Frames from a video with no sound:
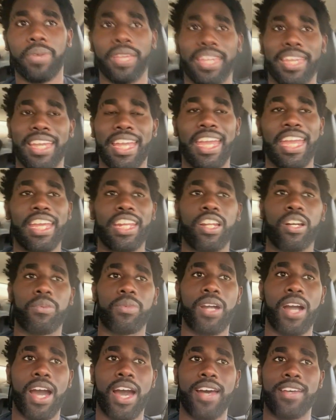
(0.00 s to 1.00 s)
it can end
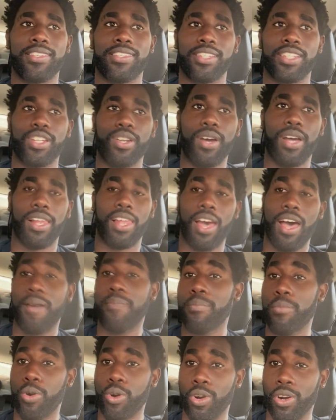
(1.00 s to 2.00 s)
up costing you a lot
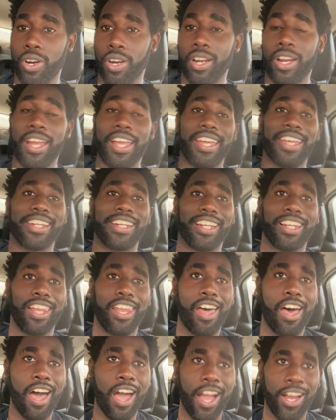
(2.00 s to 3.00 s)
more in the
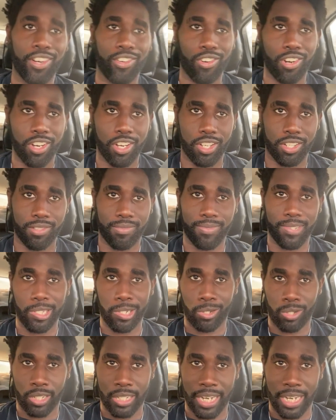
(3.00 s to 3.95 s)
long run.